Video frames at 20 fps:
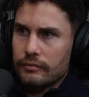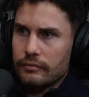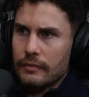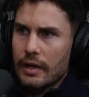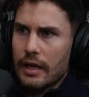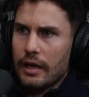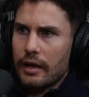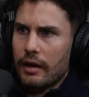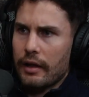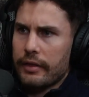
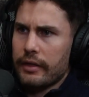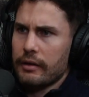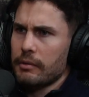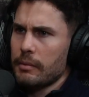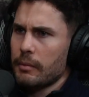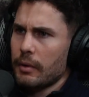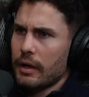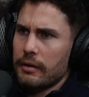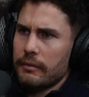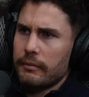yeah, I think we
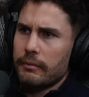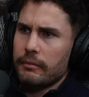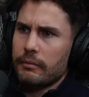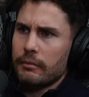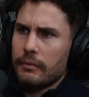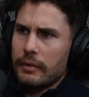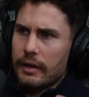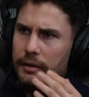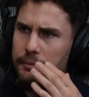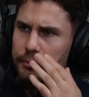may have
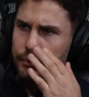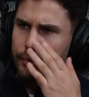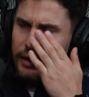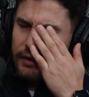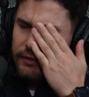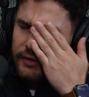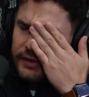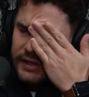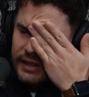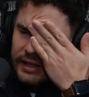
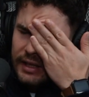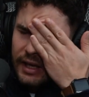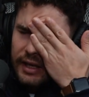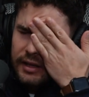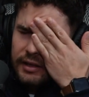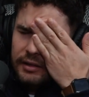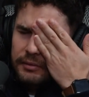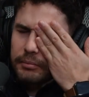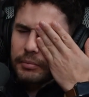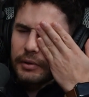previously
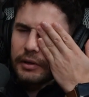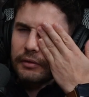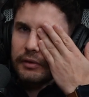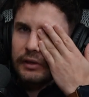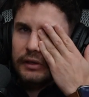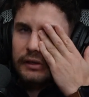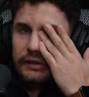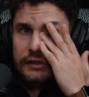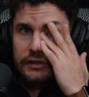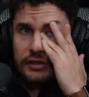had a bit of
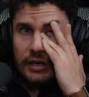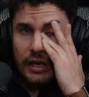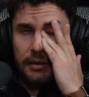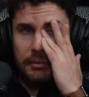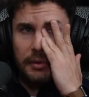a chat